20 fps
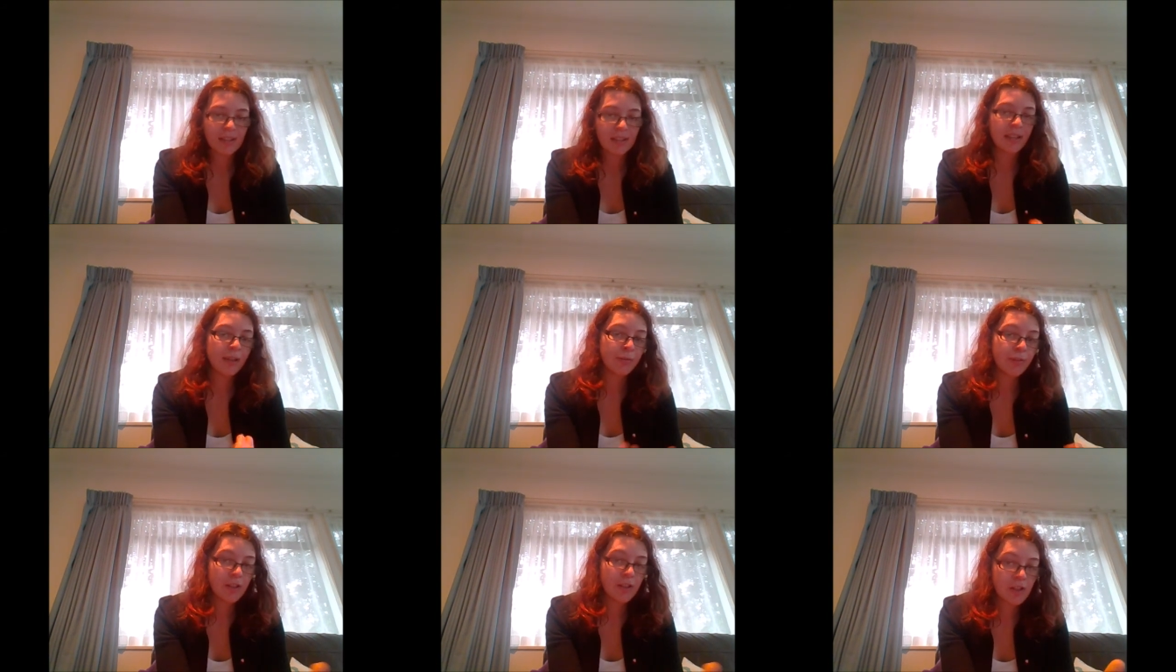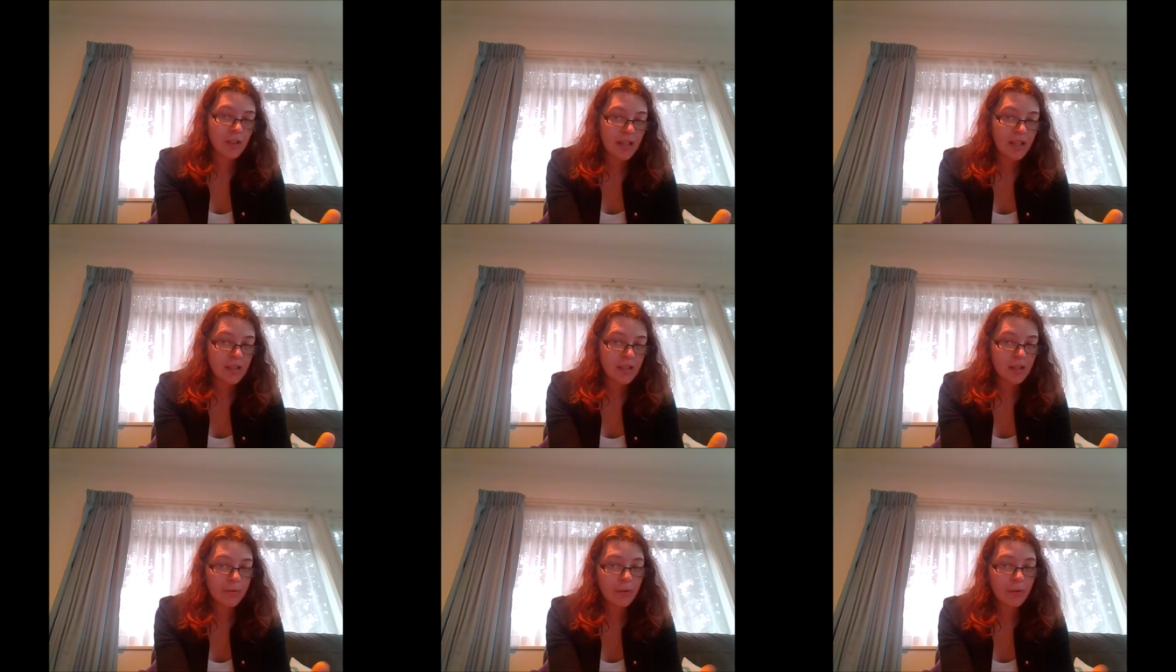like the
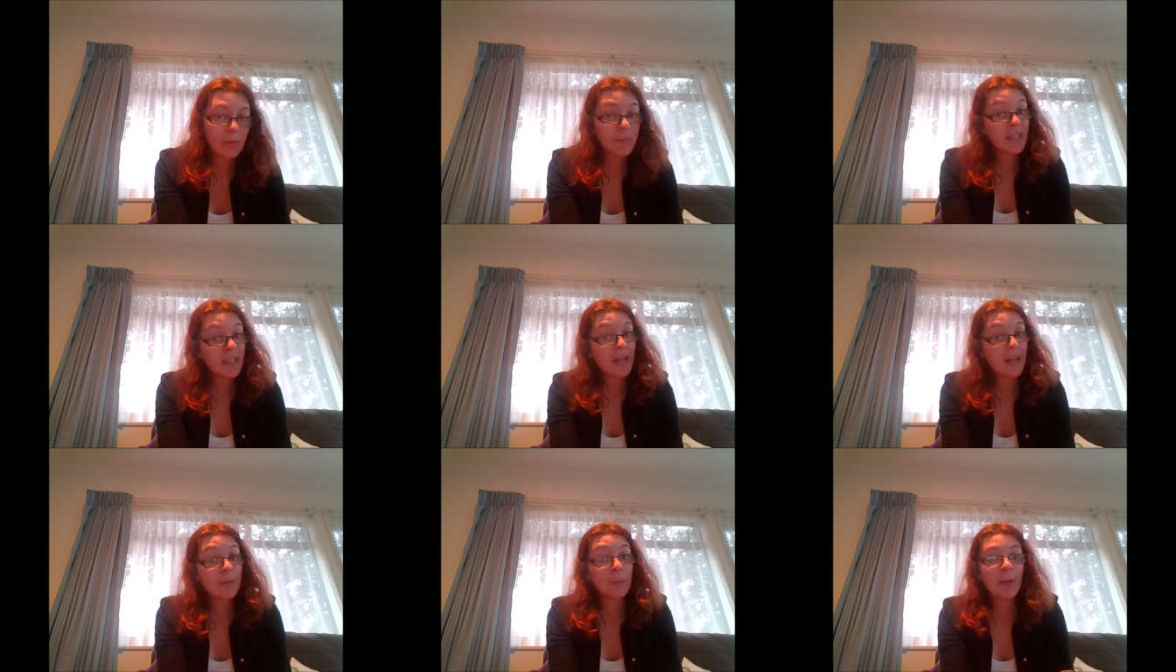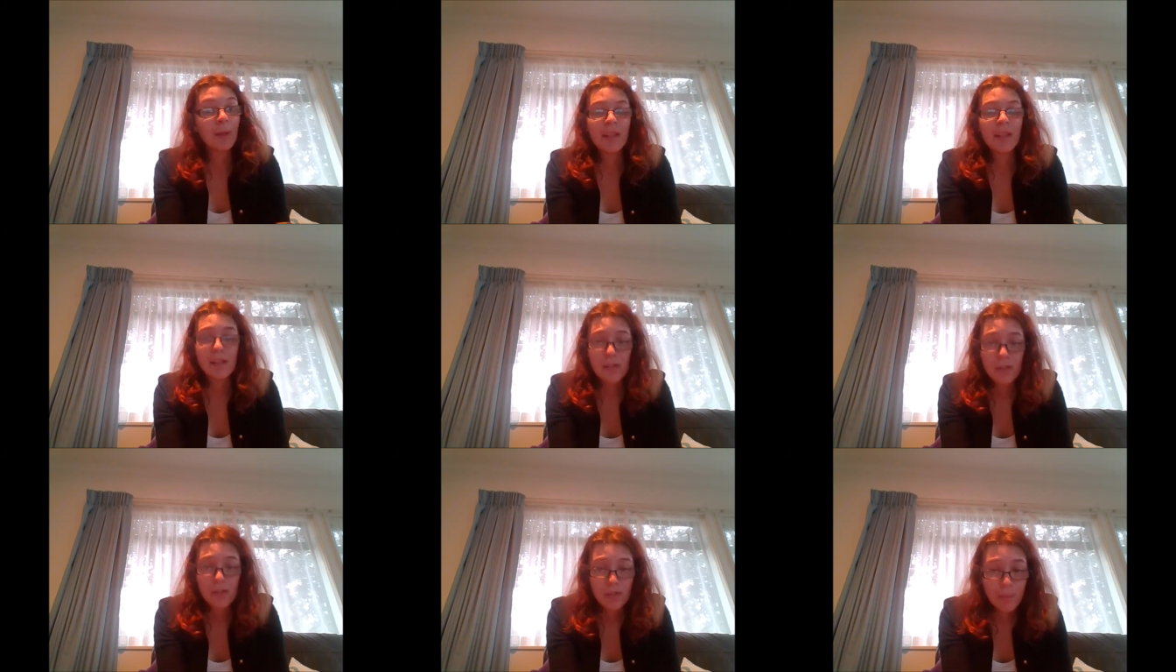frustration of not being able to play
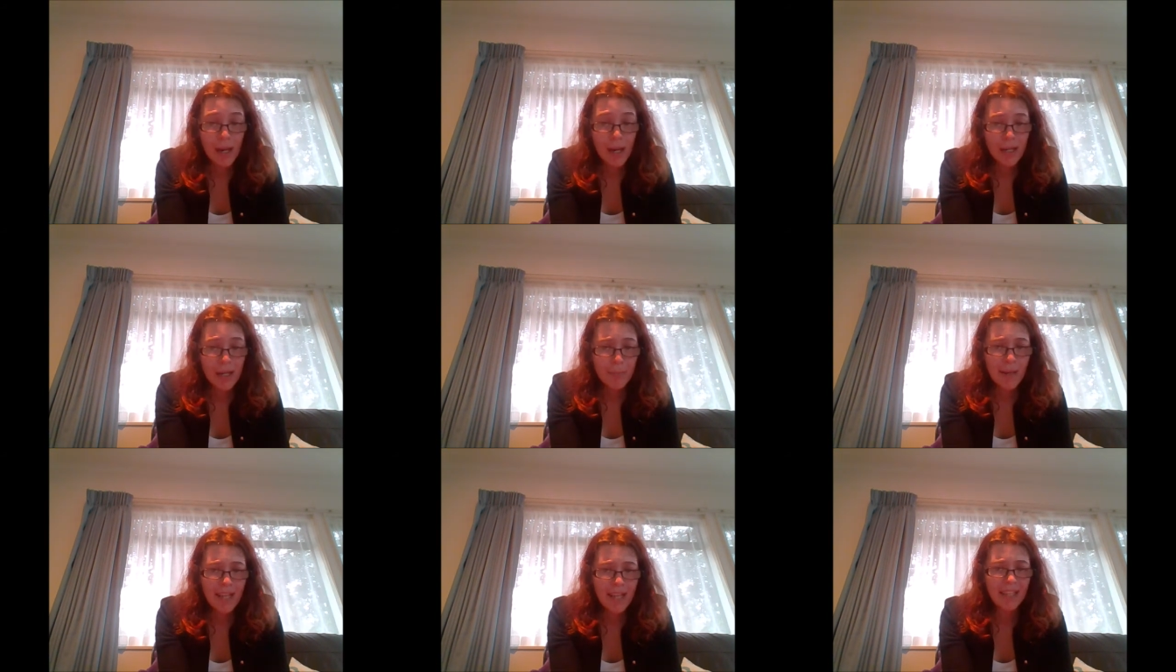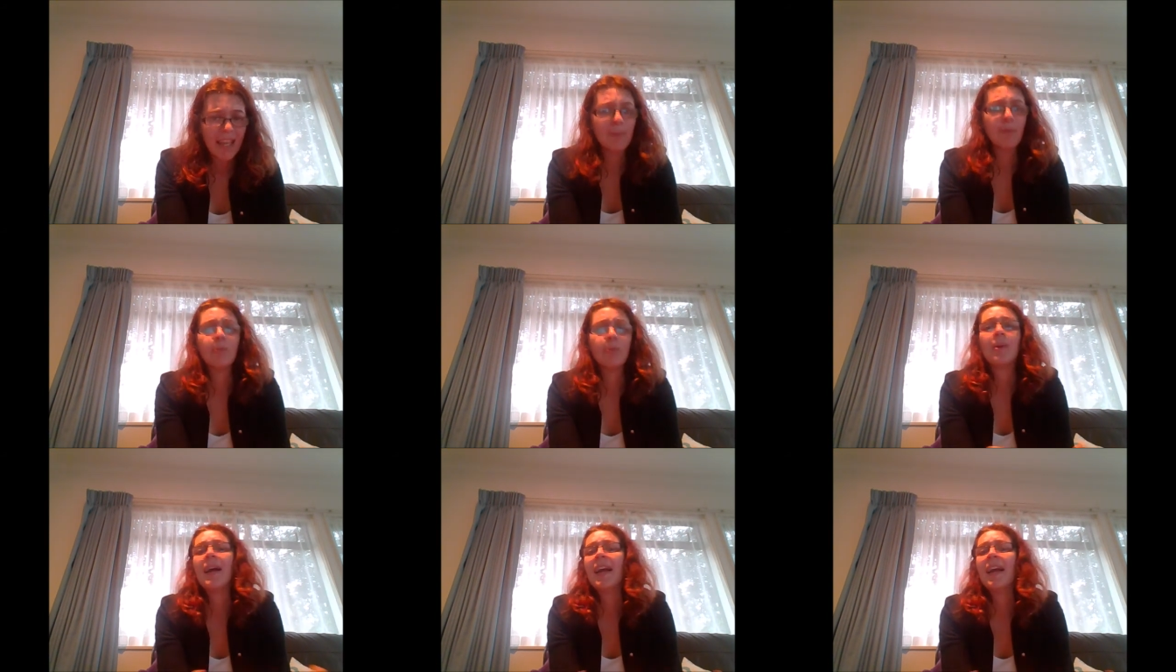the new Spider-Man game
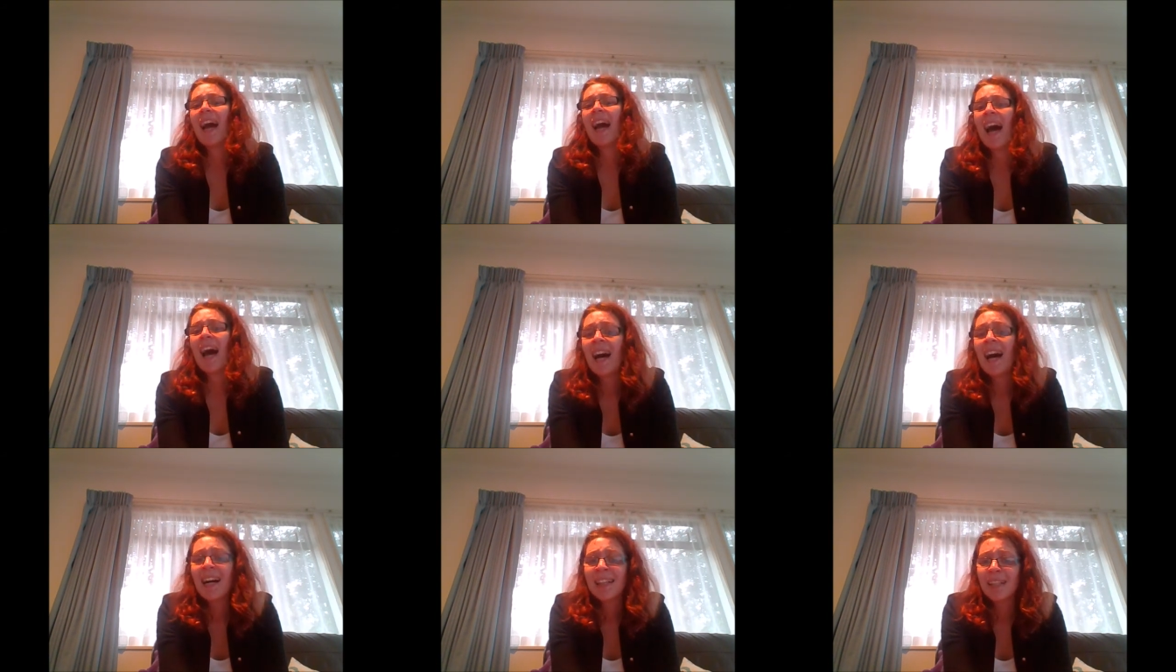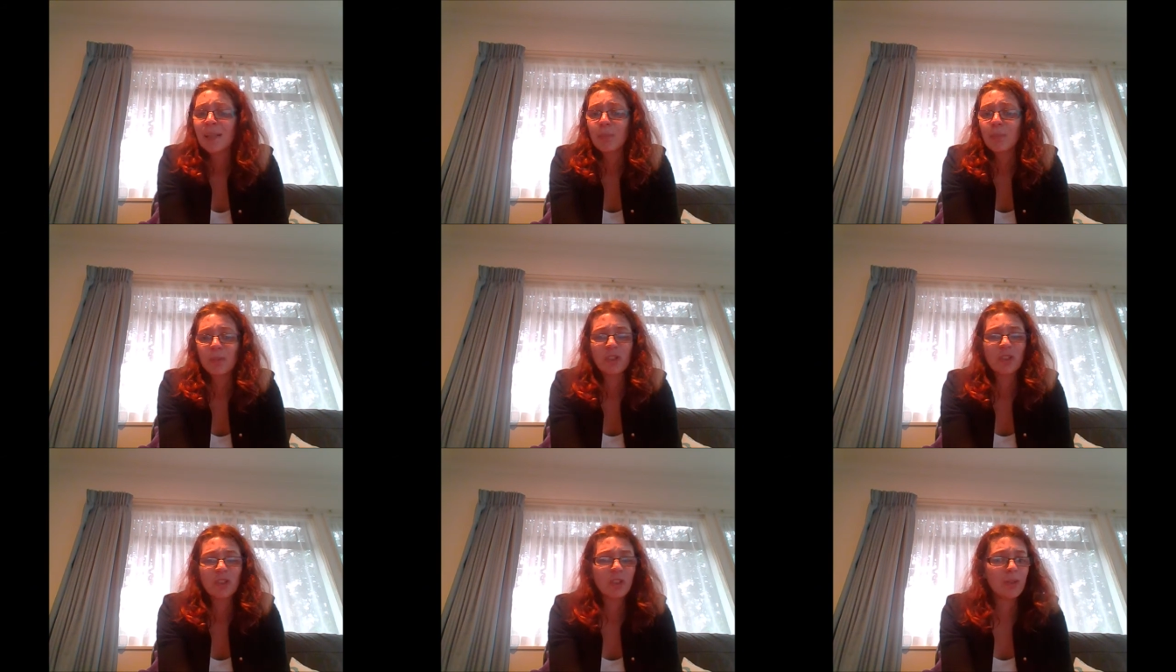or play in Arkham
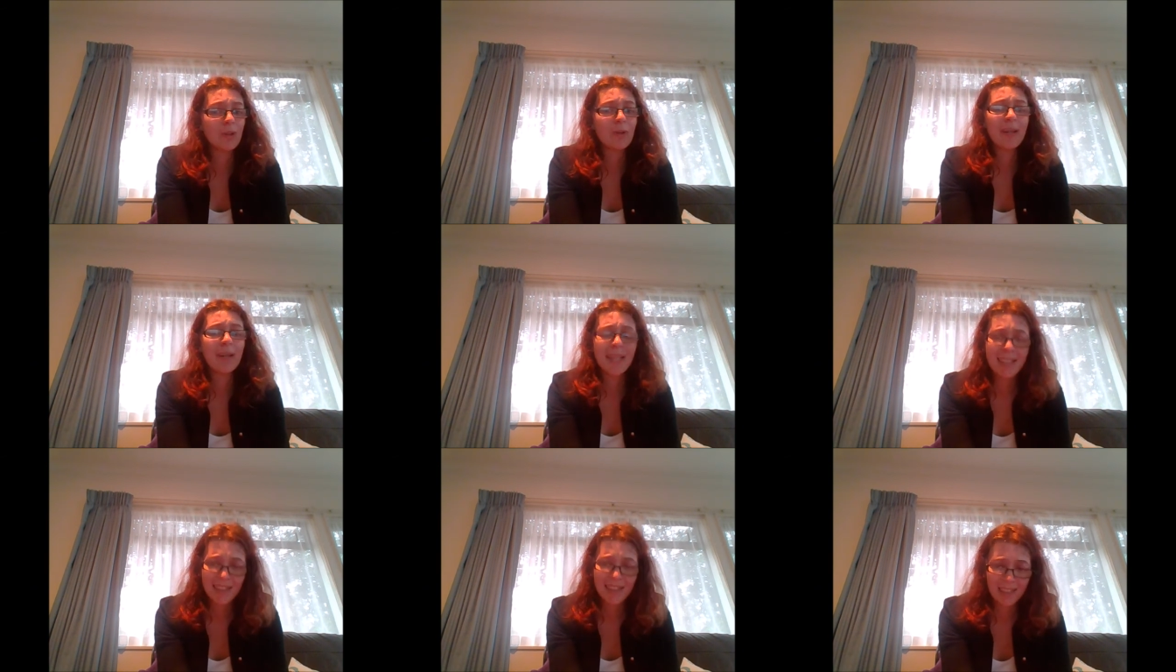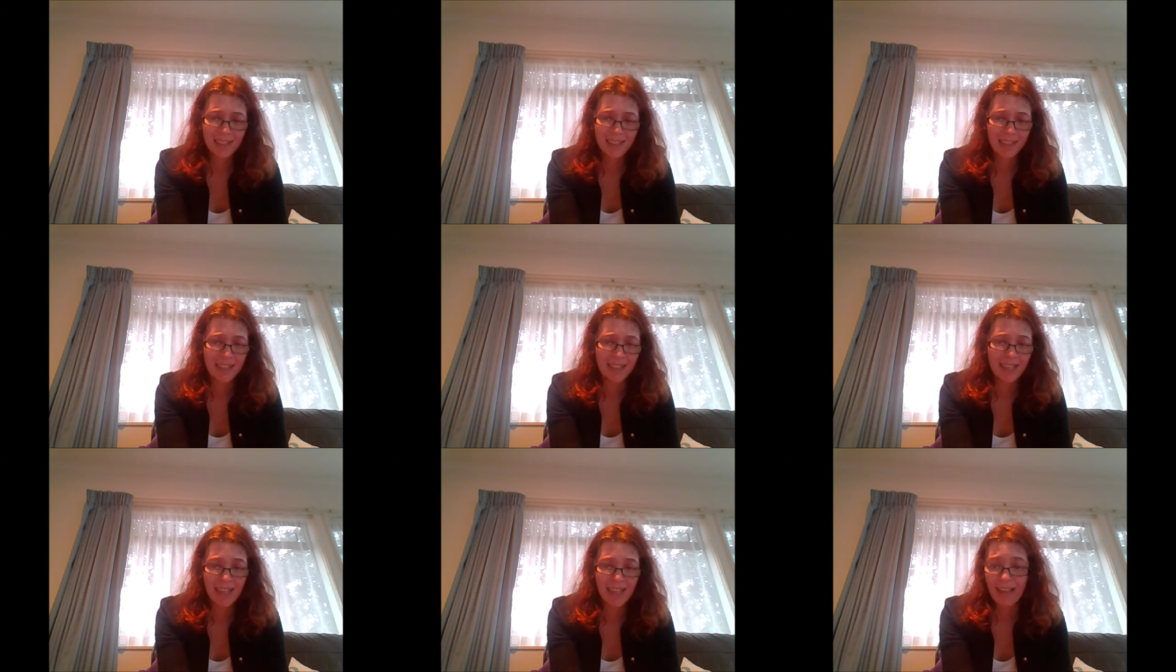soon or anything
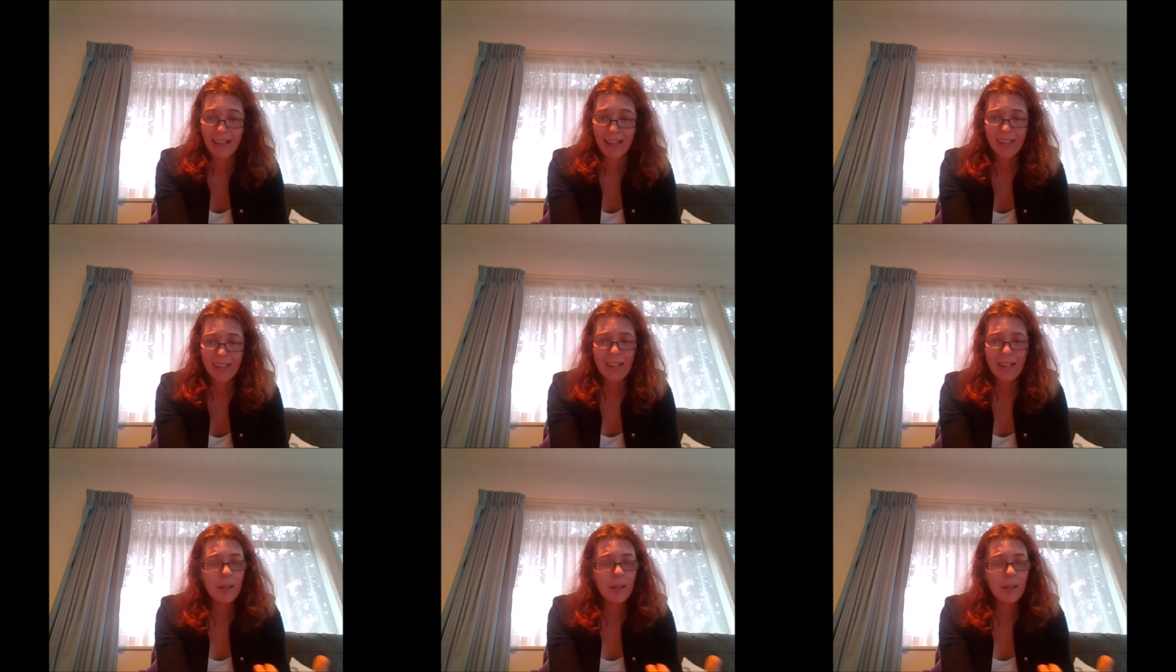like that,